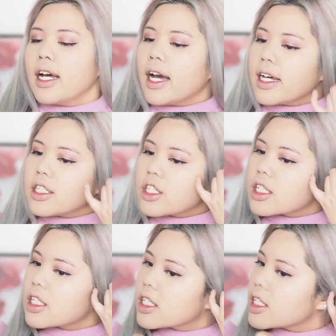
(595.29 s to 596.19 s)
I
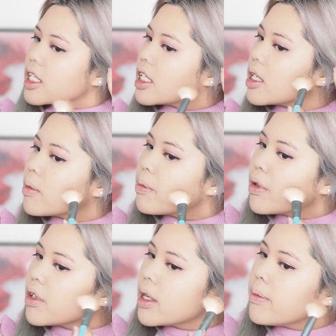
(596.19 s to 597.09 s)
just
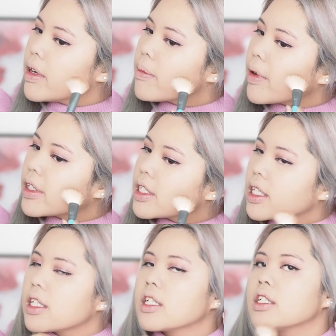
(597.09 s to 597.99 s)
put a bit of
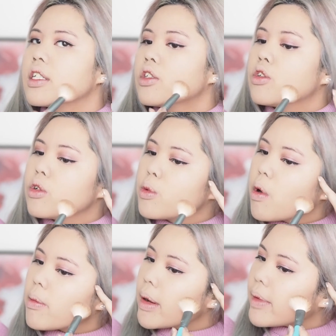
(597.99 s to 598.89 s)
bronzer to
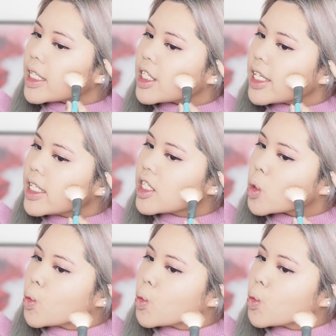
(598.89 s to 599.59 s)
warm up my cheeks.